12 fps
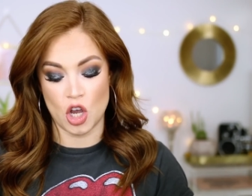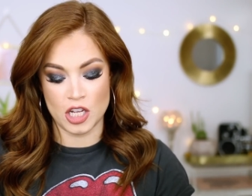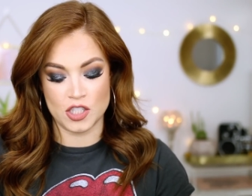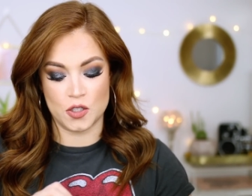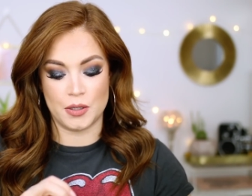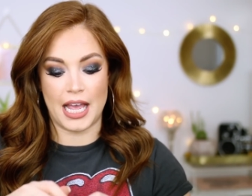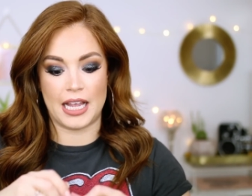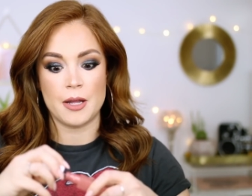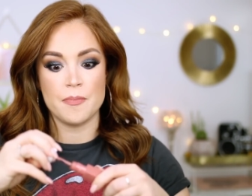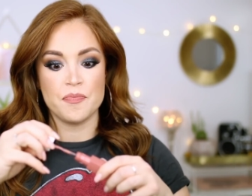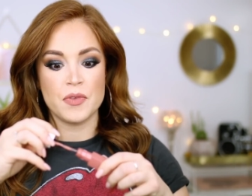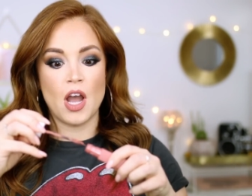on. So like
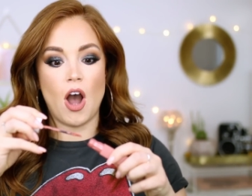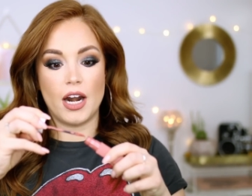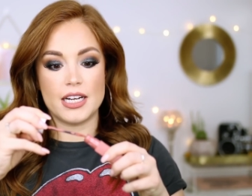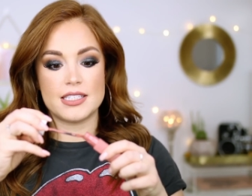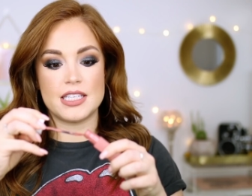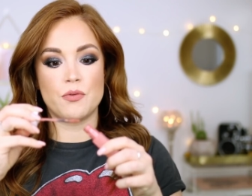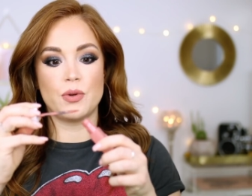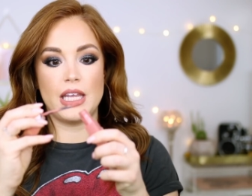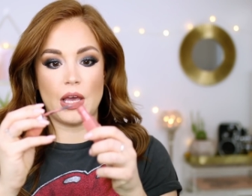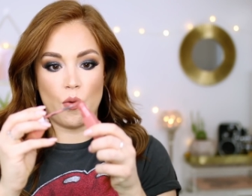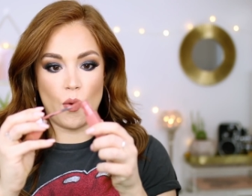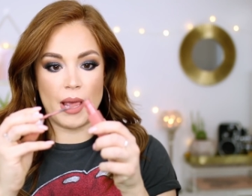honestly
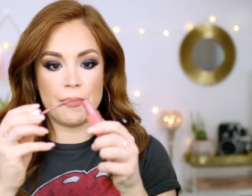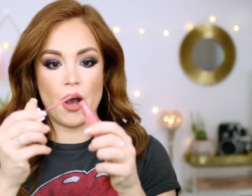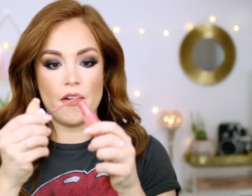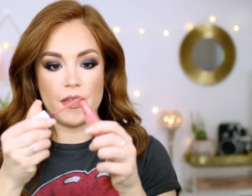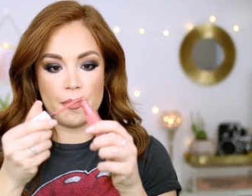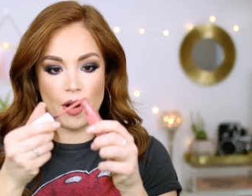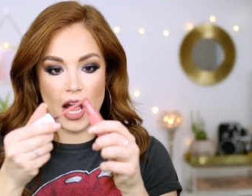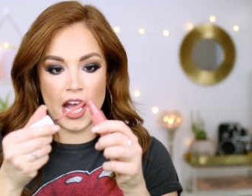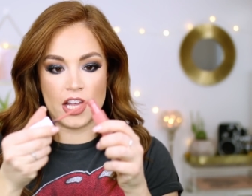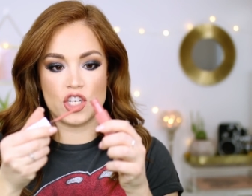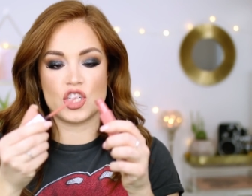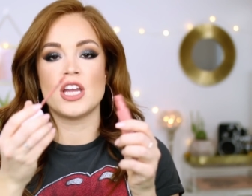really like wipe off the
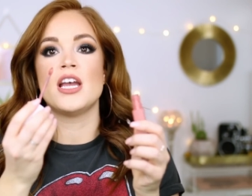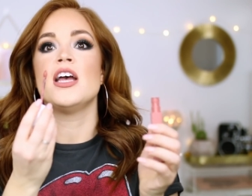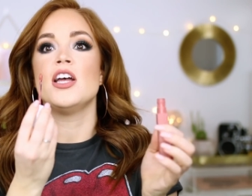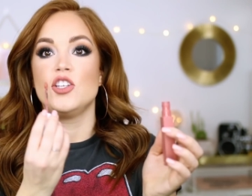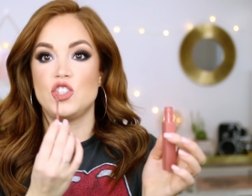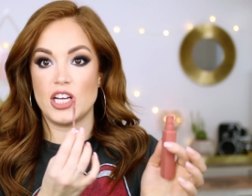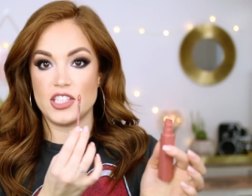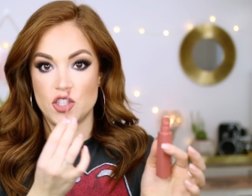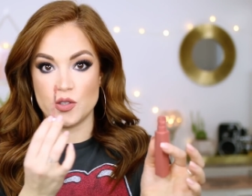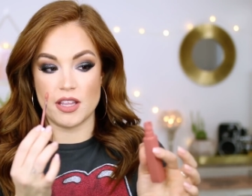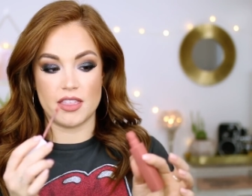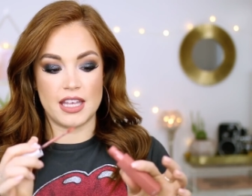brush, just
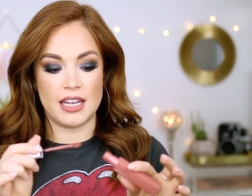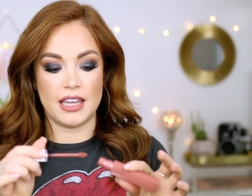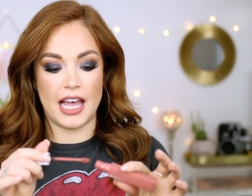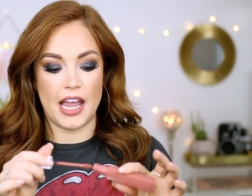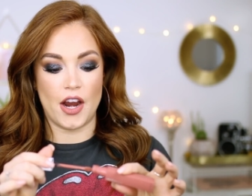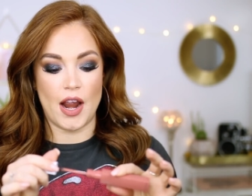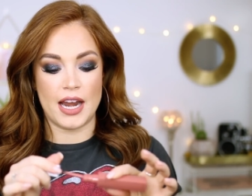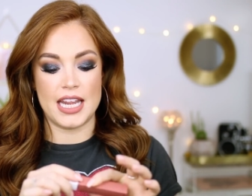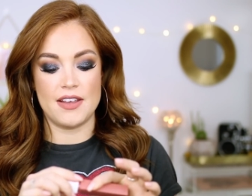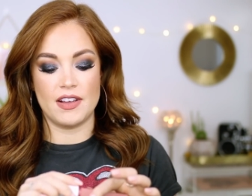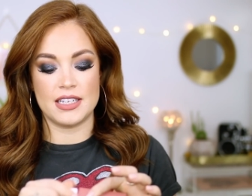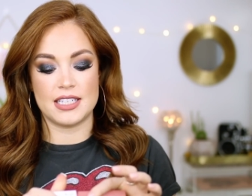use a thin layer and
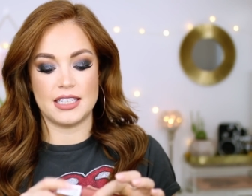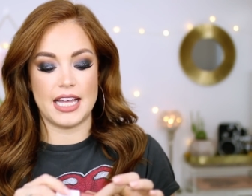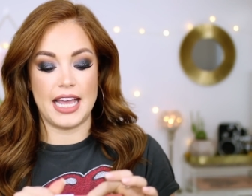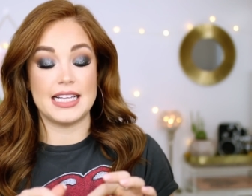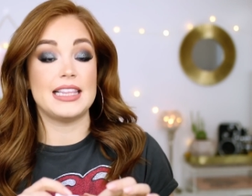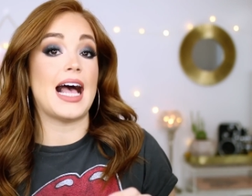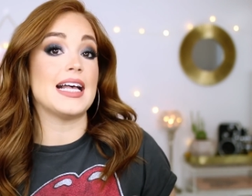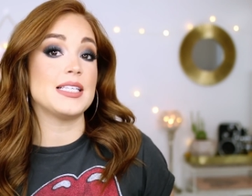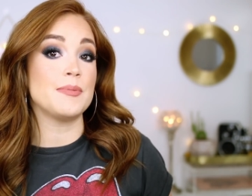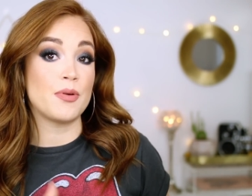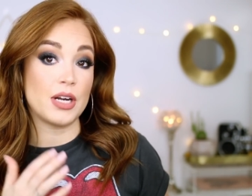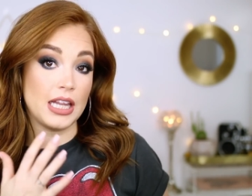even to let it
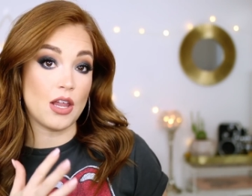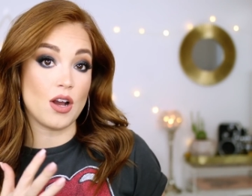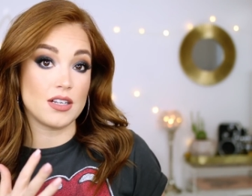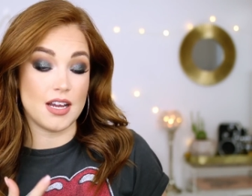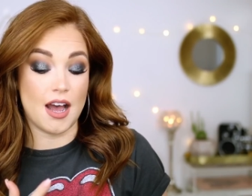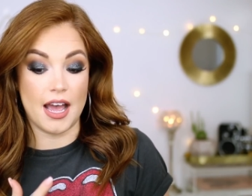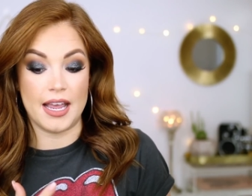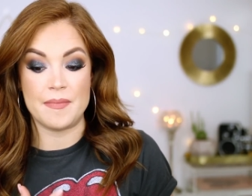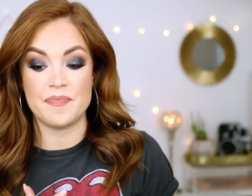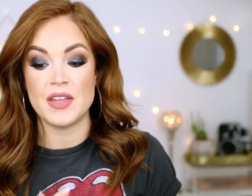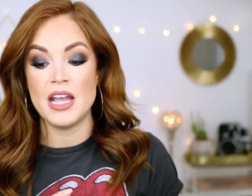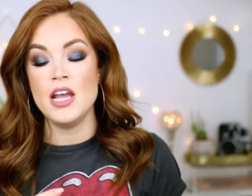lasts a pretty long
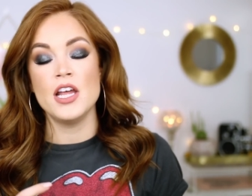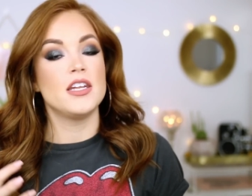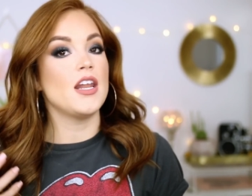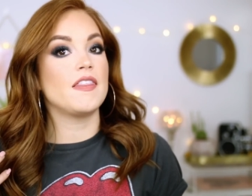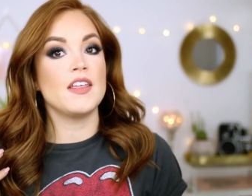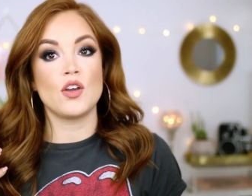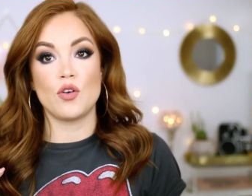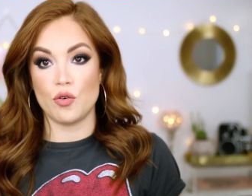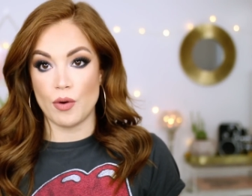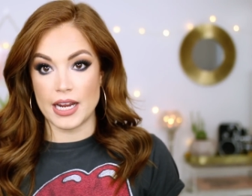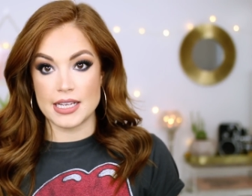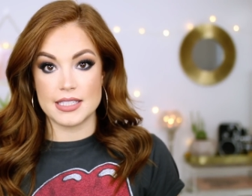time. Nothing
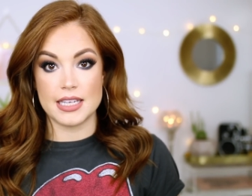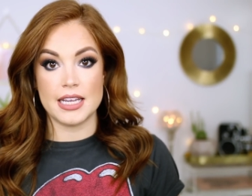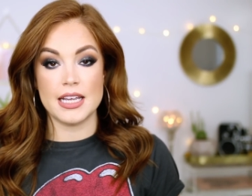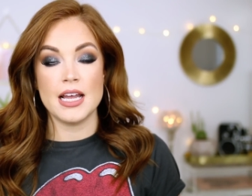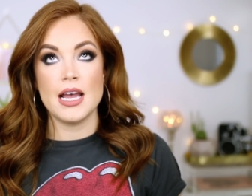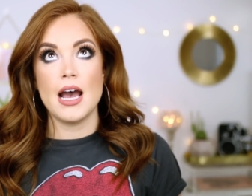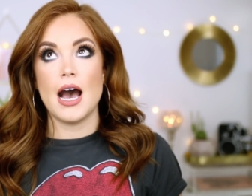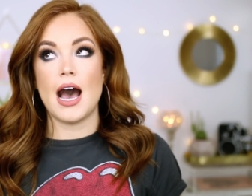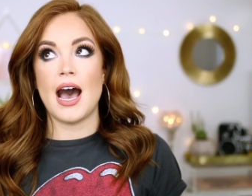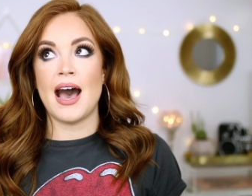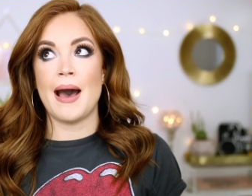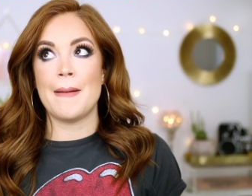crazy.
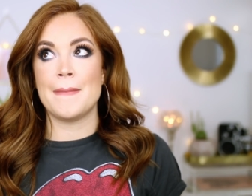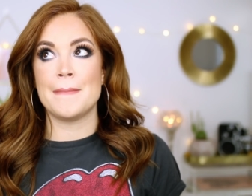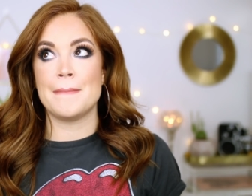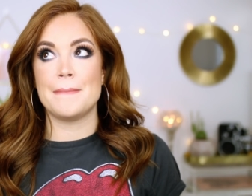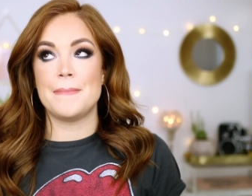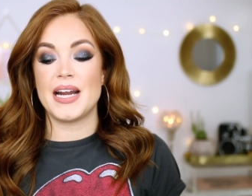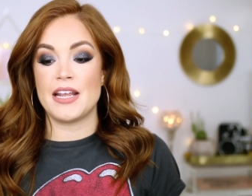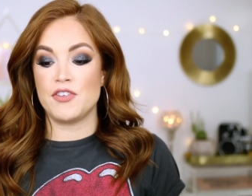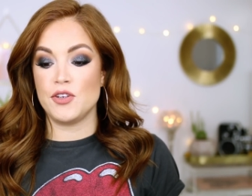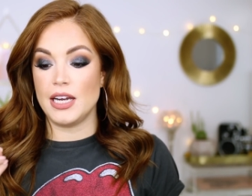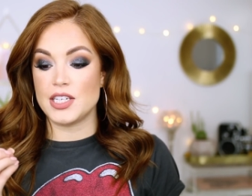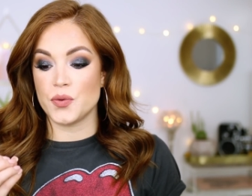Um, but
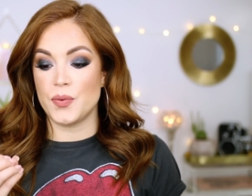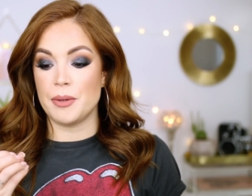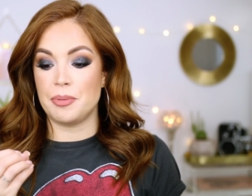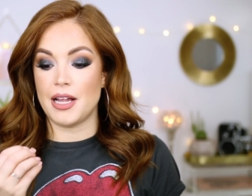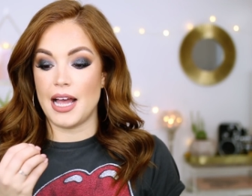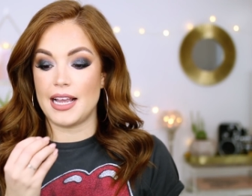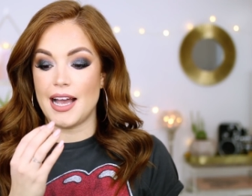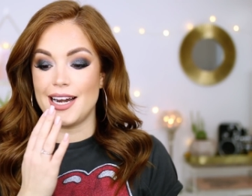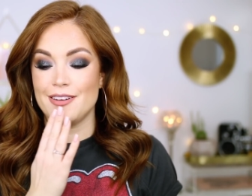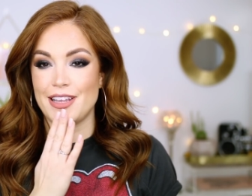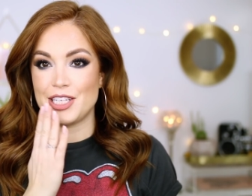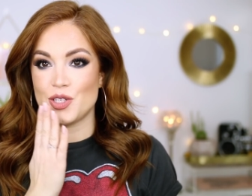if you need to reapply,
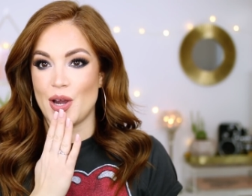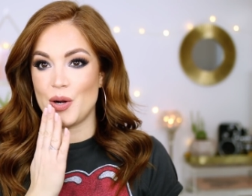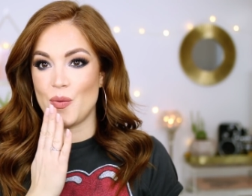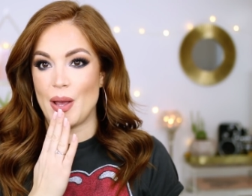kind of like try to